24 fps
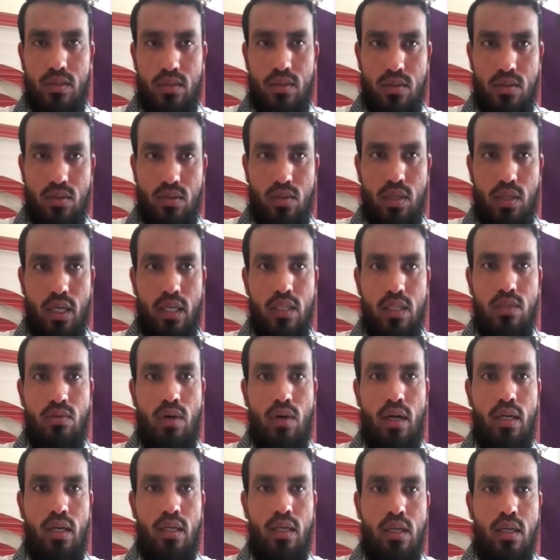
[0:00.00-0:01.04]
So that is
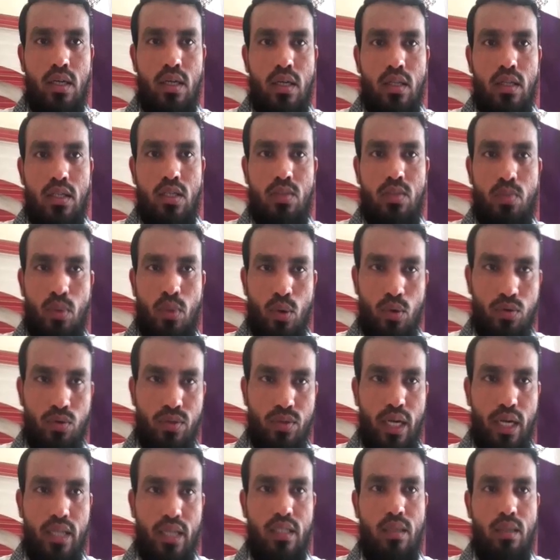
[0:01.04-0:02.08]
why this proves
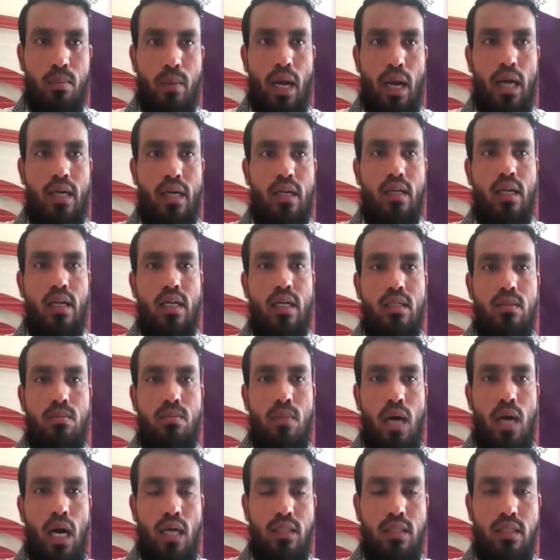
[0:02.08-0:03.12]
that the matter has
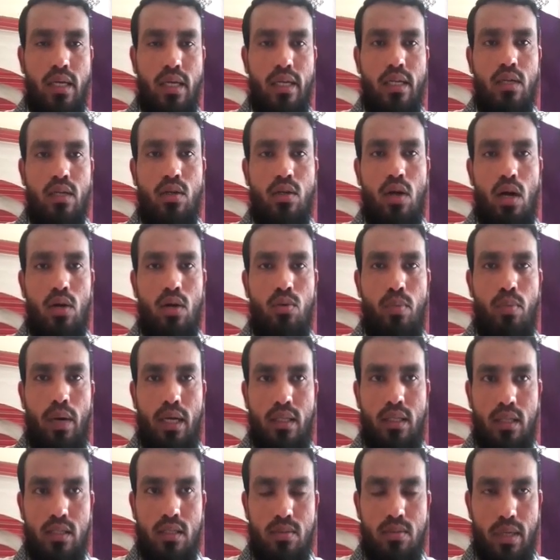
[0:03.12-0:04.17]
mass and occupy
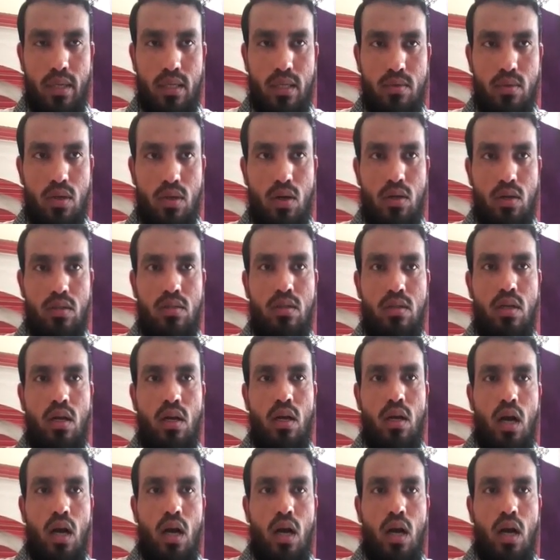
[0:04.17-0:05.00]
the space, because